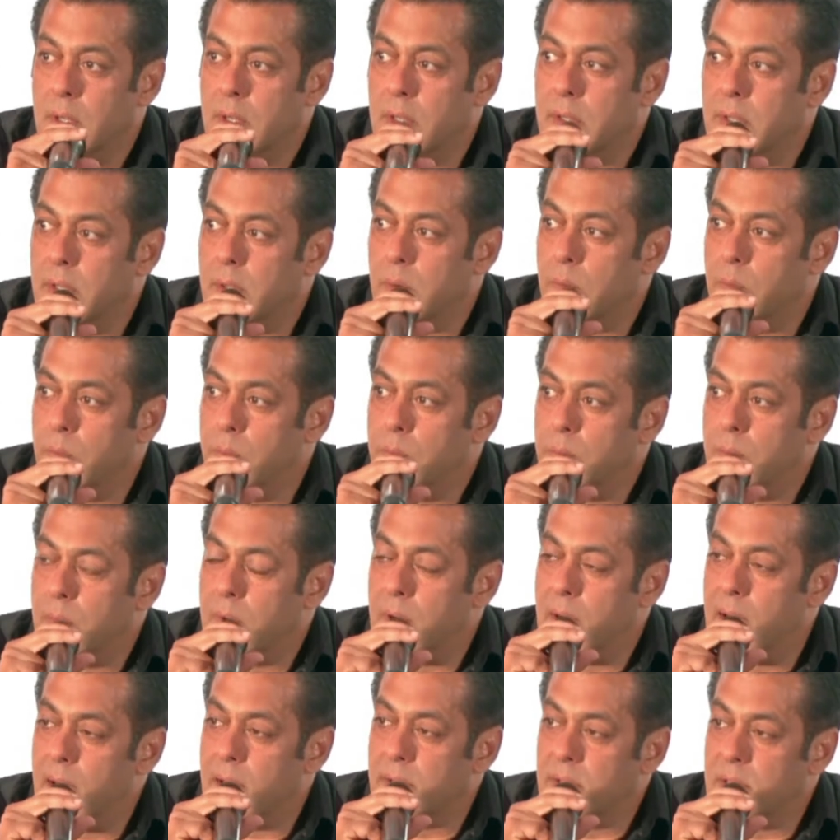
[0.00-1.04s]
And then I
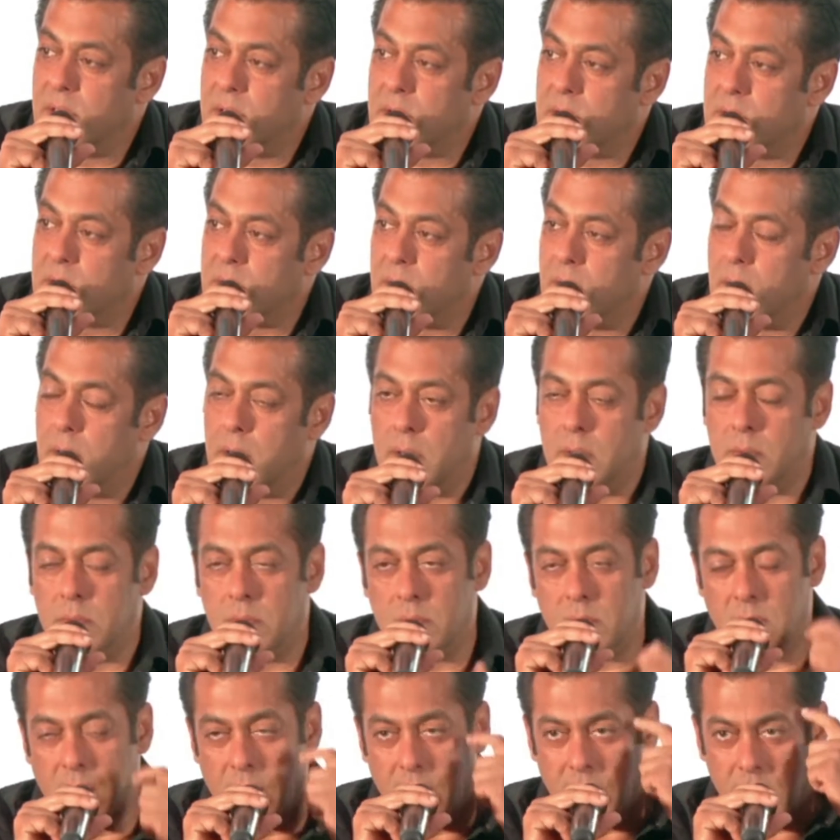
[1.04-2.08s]
had this
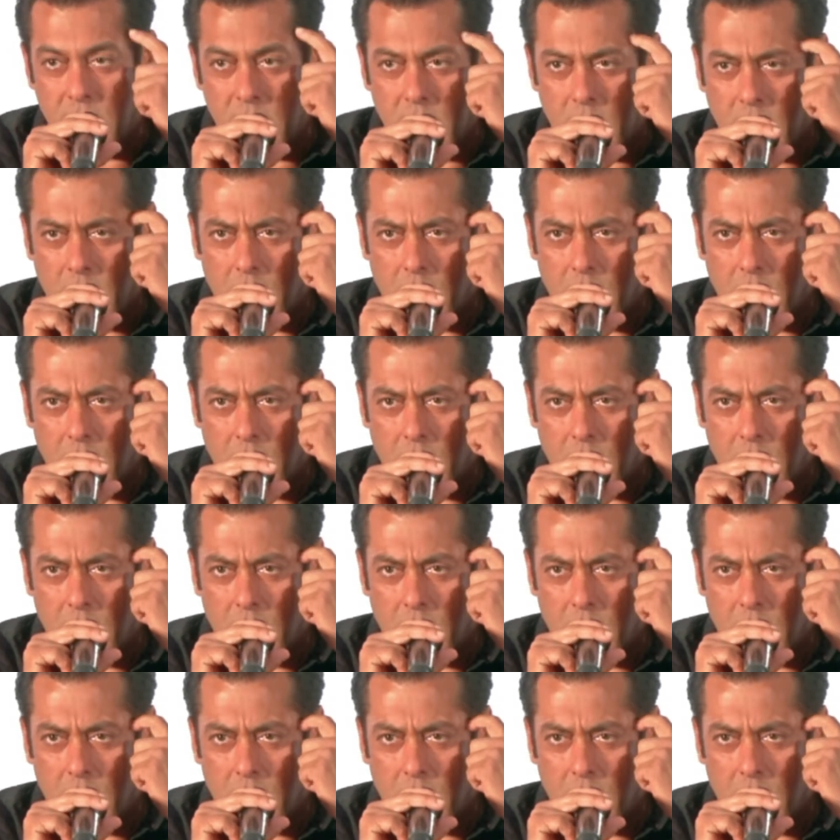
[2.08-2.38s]
idea,